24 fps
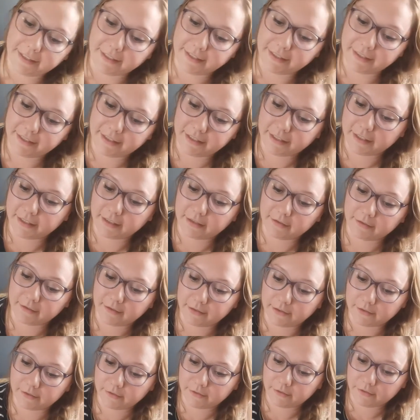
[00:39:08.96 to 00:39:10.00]
I knit it a
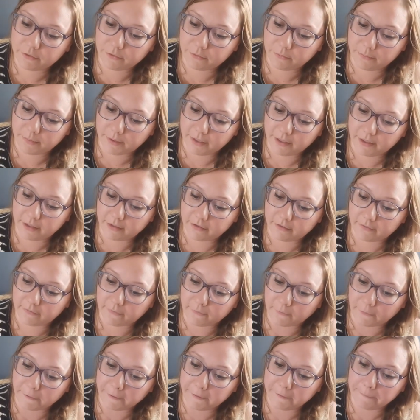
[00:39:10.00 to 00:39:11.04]
little too big in the
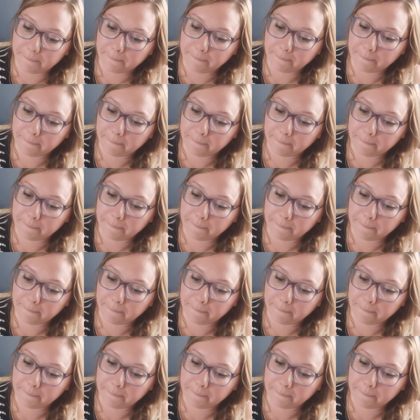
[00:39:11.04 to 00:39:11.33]
foot,